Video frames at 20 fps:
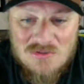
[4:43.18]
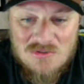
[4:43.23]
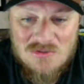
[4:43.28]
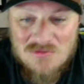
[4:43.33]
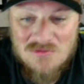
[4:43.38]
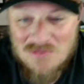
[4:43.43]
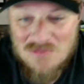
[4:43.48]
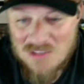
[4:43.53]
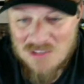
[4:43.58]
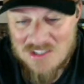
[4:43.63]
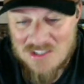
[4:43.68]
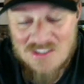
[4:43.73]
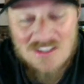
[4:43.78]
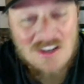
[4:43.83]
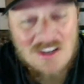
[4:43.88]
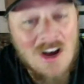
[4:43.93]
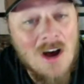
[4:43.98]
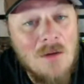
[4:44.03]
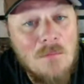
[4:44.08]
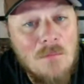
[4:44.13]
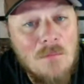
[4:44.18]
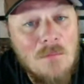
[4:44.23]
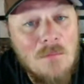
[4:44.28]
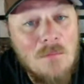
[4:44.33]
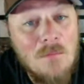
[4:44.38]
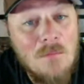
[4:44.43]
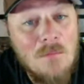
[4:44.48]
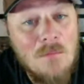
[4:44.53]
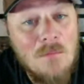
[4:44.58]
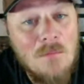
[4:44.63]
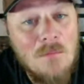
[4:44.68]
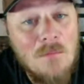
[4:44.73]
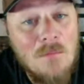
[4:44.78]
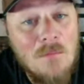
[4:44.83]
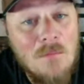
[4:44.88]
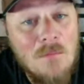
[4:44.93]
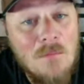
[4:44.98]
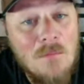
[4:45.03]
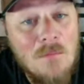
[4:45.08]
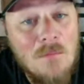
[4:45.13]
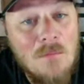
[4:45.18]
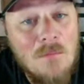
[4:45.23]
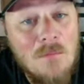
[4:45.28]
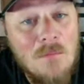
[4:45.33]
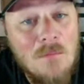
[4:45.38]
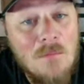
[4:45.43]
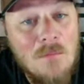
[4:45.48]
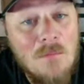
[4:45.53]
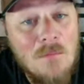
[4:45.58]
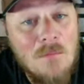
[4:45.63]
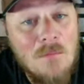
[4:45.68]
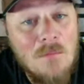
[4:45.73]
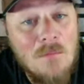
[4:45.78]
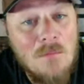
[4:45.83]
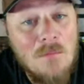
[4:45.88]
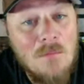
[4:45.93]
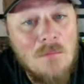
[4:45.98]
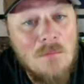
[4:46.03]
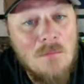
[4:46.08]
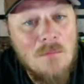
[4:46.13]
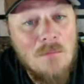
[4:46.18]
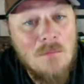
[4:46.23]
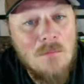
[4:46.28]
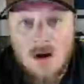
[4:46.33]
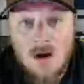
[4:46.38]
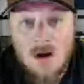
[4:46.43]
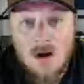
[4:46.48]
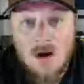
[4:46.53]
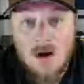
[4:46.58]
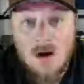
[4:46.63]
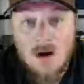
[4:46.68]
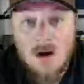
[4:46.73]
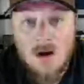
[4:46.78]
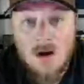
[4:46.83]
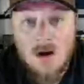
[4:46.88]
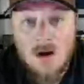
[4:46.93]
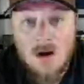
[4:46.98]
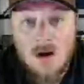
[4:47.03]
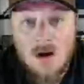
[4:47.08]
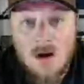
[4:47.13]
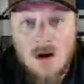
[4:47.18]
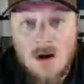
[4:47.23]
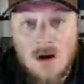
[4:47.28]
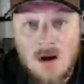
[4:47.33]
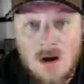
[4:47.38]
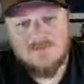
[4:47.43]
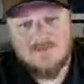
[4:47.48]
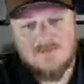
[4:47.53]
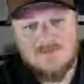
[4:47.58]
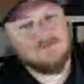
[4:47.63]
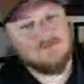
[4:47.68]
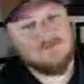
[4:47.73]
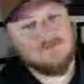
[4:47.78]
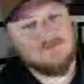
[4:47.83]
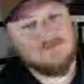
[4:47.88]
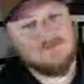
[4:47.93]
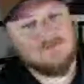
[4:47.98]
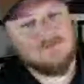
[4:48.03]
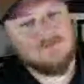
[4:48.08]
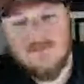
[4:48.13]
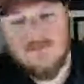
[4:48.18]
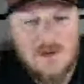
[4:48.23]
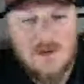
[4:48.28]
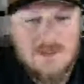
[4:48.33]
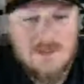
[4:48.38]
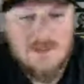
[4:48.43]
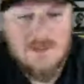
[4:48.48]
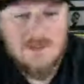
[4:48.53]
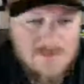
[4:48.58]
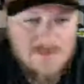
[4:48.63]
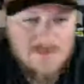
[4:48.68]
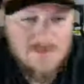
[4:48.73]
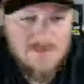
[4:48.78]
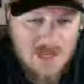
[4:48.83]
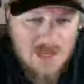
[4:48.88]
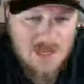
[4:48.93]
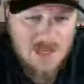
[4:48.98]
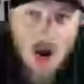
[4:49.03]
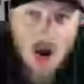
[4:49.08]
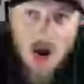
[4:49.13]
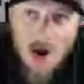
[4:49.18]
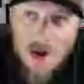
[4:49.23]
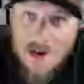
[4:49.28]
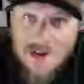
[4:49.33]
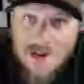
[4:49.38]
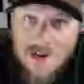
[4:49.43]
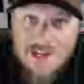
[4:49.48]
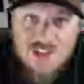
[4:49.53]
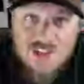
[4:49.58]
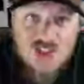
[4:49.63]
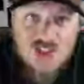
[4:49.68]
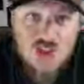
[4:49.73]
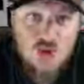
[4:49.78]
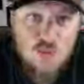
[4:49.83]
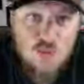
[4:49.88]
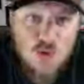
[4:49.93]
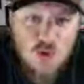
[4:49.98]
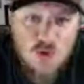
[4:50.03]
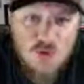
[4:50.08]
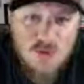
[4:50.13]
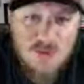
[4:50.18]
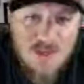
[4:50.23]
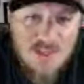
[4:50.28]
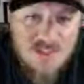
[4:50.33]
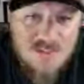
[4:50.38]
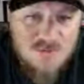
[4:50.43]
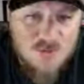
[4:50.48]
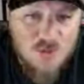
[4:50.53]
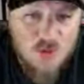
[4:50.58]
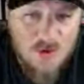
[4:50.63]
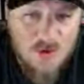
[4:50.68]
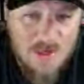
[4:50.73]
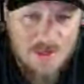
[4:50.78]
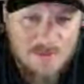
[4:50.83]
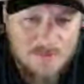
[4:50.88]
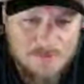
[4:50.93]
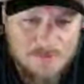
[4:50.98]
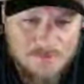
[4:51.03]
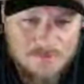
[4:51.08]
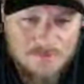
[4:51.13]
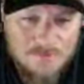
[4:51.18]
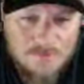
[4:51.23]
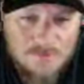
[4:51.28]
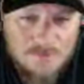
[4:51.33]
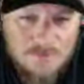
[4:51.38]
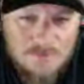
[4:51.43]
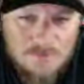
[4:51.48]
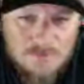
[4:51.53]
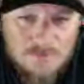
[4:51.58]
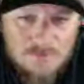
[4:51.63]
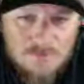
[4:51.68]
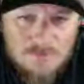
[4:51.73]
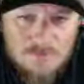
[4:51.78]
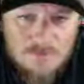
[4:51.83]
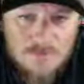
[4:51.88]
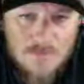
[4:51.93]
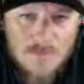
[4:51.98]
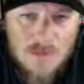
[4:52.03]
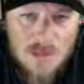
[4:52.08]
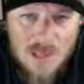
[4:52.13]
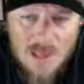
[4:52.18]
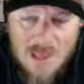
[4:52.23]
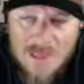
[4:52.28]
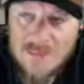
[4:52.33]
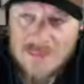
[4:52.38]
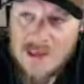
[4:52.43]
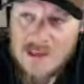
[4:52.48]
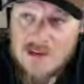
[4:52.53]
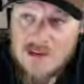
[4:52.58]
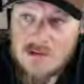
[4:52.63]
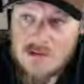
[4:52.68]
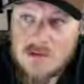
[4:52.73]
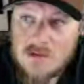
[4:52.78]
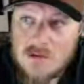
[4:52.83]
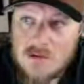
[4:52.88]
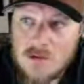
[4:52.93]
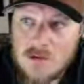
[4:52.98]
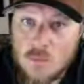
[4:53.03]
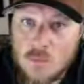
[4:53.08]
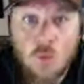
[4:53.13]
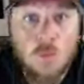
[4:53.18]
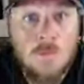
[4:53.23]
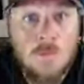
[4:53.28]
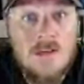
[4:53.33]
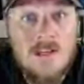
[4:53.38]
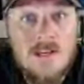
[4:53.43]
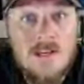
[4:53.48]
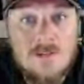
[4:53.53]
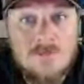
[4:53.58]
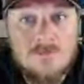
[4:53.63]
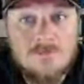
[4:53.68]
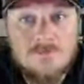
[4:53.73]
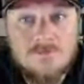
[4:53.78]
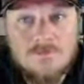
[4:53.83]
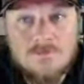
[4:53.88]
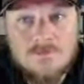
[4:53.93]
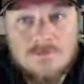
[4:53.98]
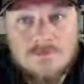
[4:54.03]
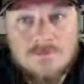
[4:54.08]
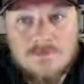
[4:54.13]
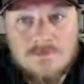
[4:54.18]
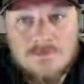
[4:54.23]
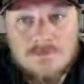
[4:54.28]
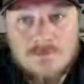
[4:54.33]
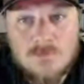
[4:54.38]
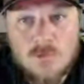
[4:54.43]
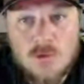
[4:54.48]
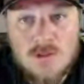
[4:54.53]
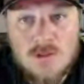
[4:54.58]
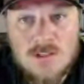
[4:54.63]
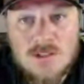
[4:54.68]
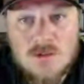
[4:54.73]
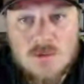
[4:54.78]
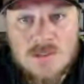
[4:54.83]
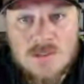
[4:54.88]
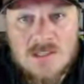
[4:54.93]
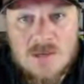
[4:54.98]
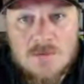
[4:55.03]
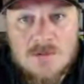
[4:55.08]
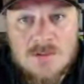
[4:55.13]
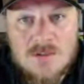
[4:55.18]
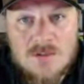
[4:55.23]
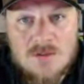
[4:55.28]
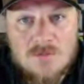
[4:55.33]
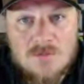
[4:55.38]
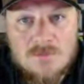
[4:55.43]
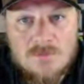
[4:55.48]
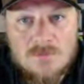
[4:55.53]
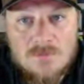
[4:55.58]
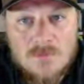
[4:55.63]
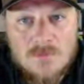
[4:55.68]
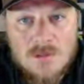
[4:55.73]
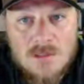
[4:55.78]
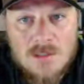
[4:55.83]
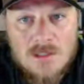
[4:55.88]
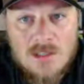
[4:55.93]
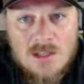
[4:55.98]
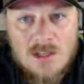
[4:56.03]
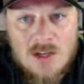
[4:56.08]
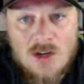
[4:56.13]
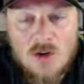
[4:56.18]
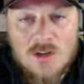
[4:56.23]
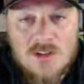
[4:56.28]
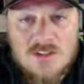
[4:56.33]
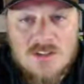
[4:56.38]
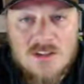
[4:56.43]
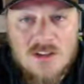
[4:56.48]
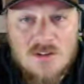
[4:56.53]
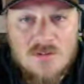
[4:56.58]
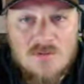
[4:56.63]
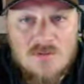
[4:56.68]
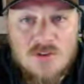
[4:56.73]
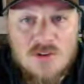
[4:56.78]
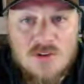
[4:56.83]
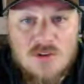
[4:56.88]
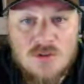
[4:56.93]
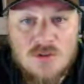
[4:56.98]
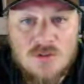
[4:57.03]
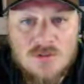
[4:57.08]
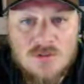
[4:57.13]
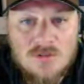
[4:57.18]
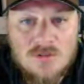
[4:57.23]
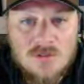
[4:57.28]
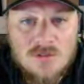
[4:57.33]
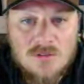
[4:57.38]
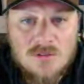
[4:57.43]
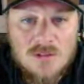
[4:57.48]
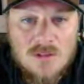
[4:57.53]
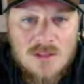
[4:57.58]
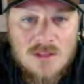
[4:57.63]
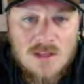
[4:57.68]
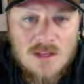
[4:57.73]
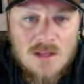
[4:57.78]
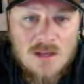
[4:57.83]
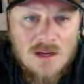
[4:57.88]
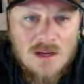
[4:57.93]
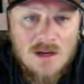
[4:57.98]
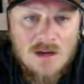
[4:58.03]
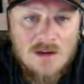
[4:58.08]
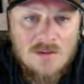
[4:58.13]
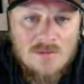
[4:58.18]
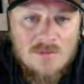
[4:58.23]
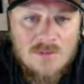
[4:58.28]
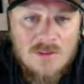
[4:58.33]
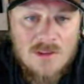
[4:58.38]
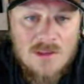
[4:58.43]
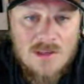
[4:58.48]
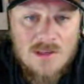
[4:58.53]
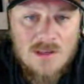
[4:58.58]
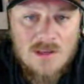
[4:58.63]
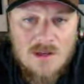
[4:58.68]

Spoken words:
for the profitability of said enterprise. It's crazy. All right, I got 2 more things for you, and then we'll be done with this week's episode. Oh, here's another view of the